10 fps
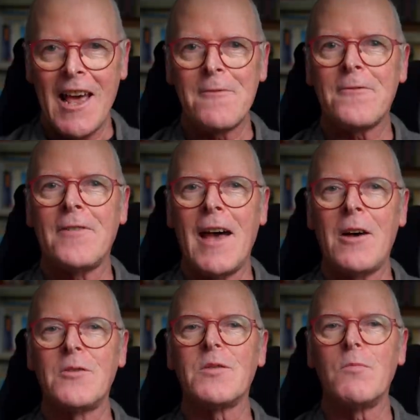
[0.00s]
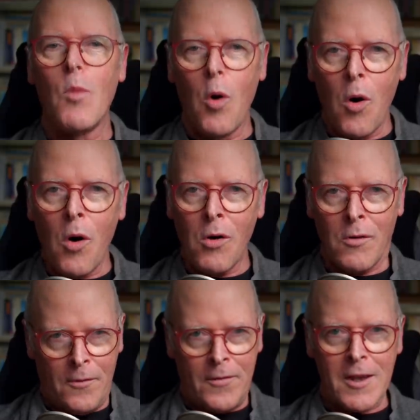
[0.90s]
they've found more
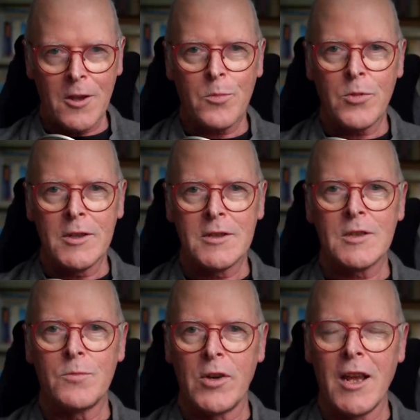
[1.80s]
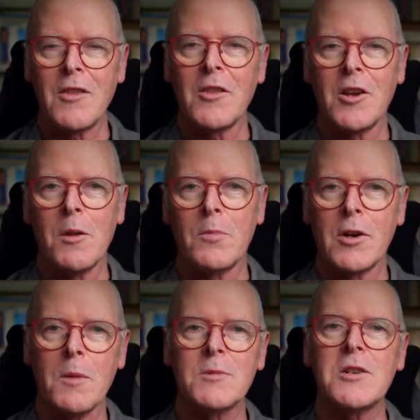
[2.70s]
fingerprints, bringing the
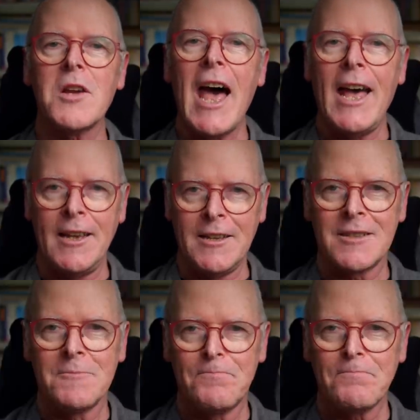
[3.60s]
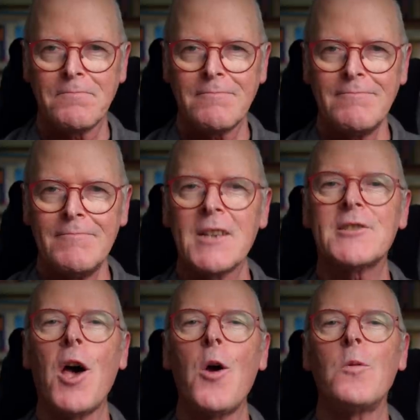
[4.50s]
number up to 8.
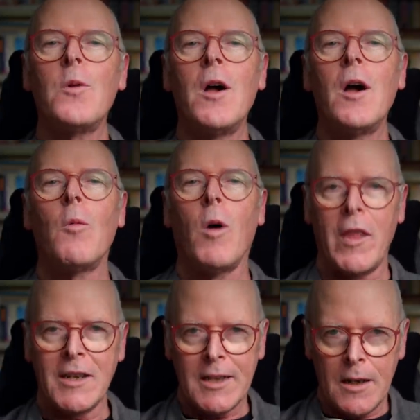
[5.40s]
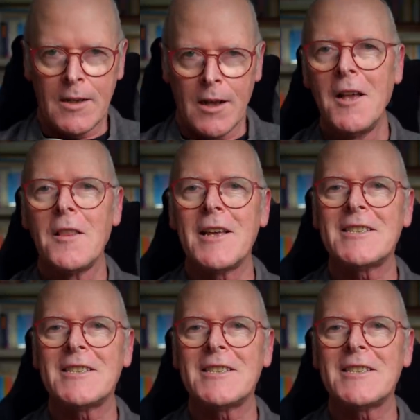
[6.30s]
So what they did, they